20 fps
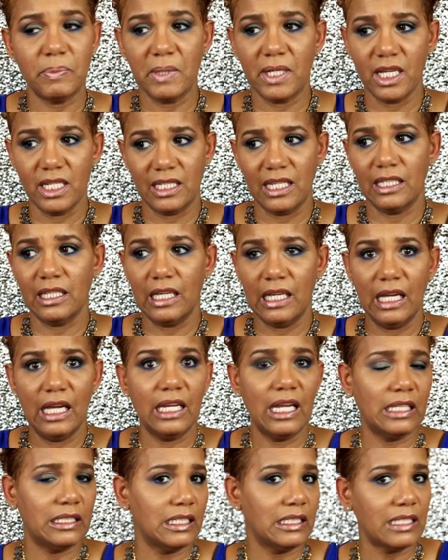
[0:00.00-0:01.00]
because
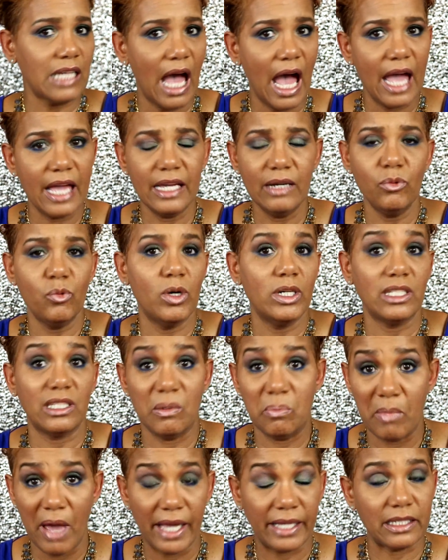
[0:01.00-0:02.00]
again, at the time, it
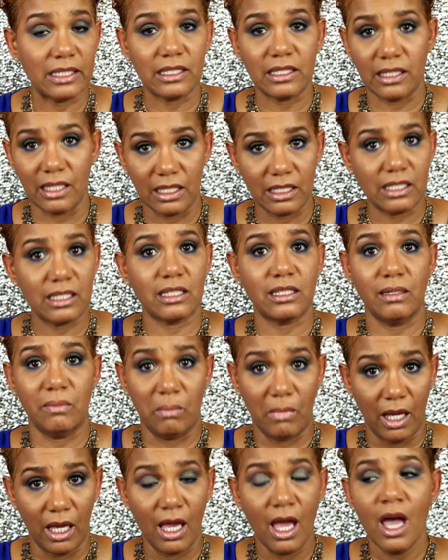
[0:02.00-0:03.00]
wasn't making sense to
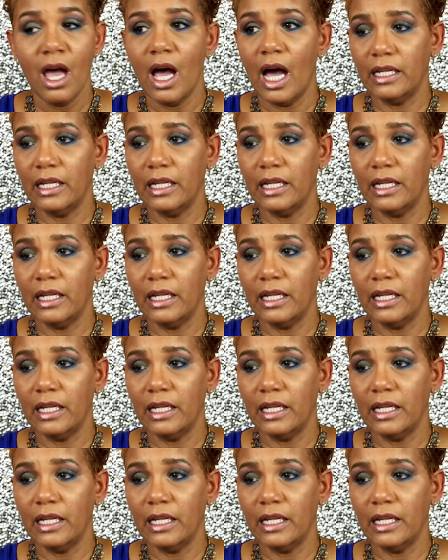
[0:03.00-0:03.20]
me.